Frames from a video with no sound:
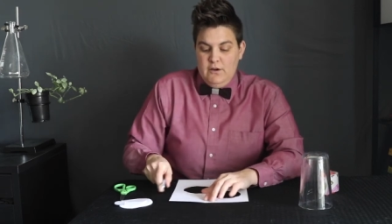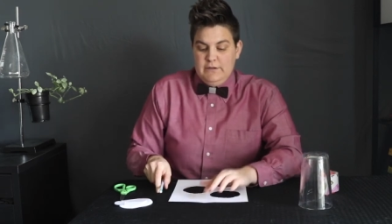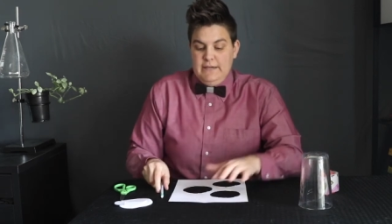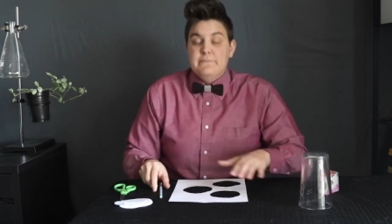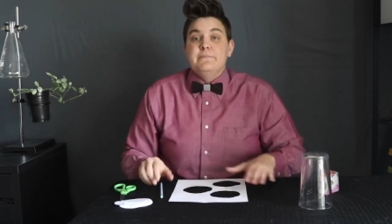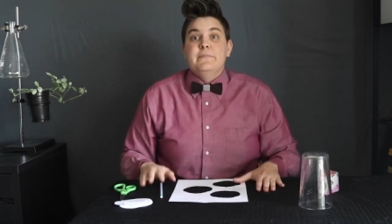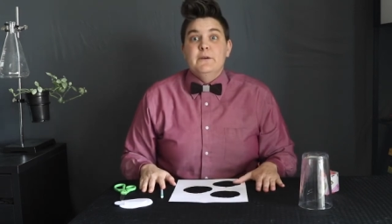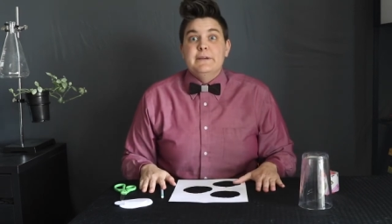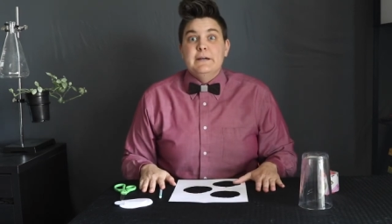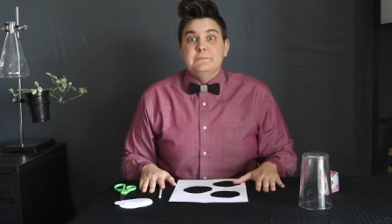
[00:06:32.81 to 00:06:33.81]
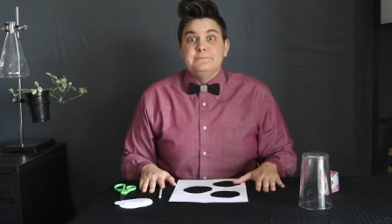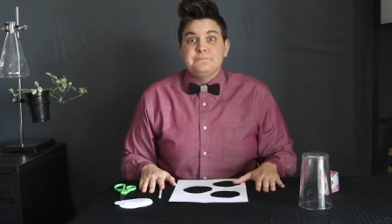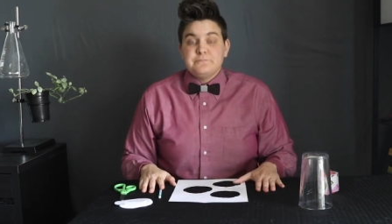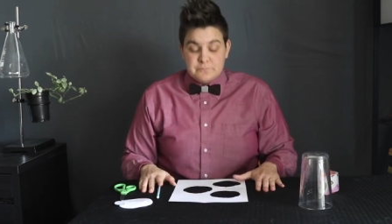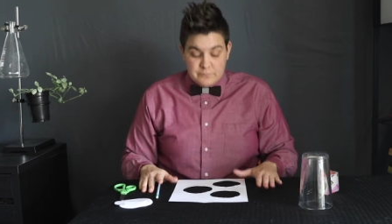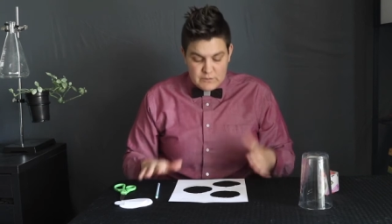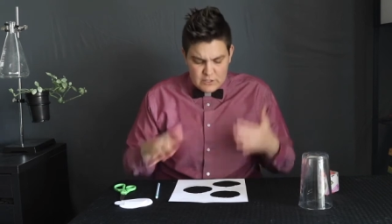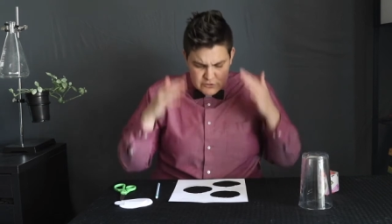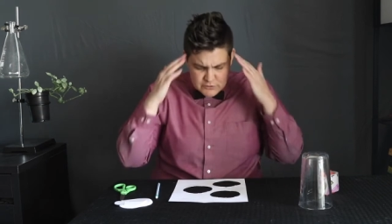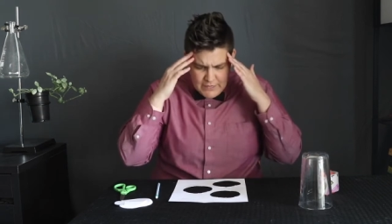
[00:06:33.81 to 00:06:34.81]
Okay, there we go.
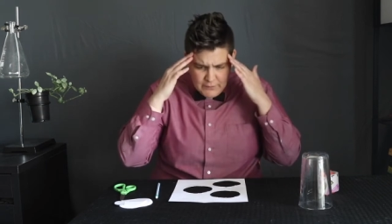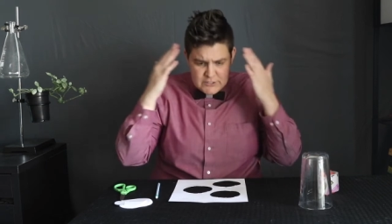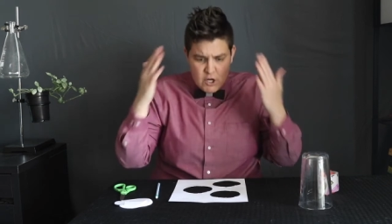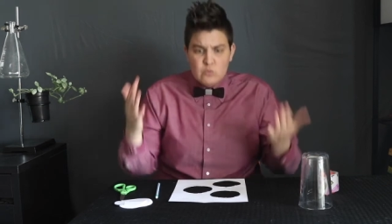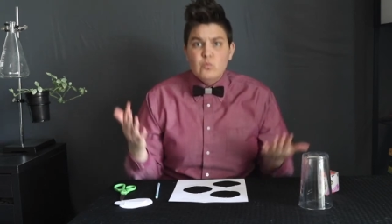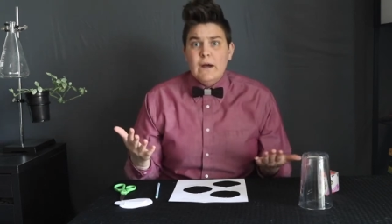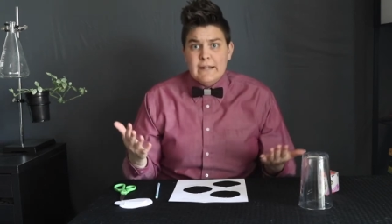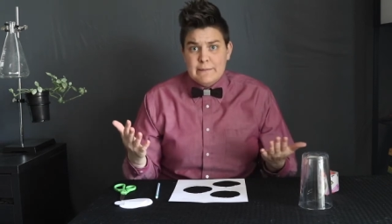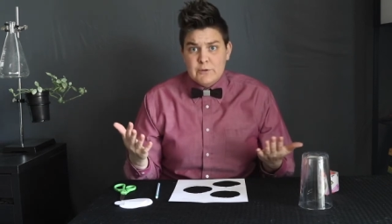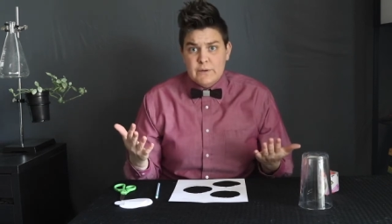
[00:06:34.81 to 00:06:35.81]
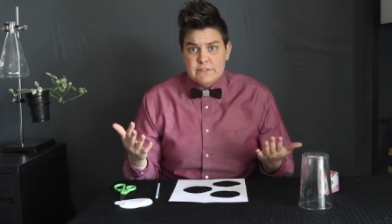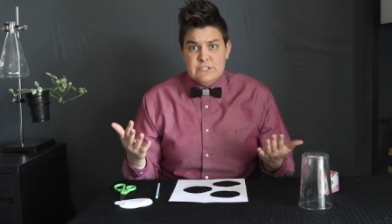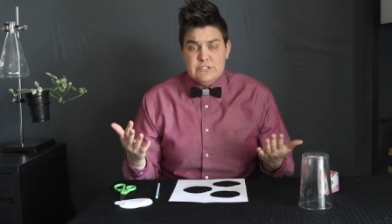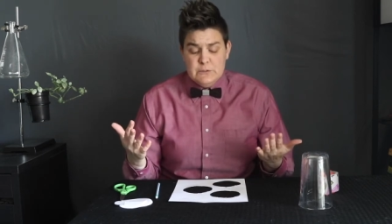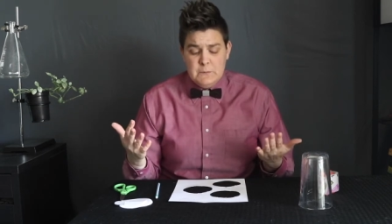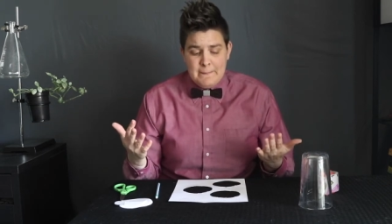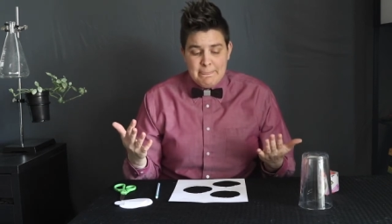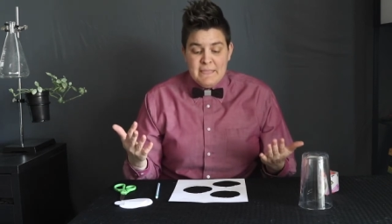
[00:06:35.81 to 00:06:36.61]
So now I know what I'm going to do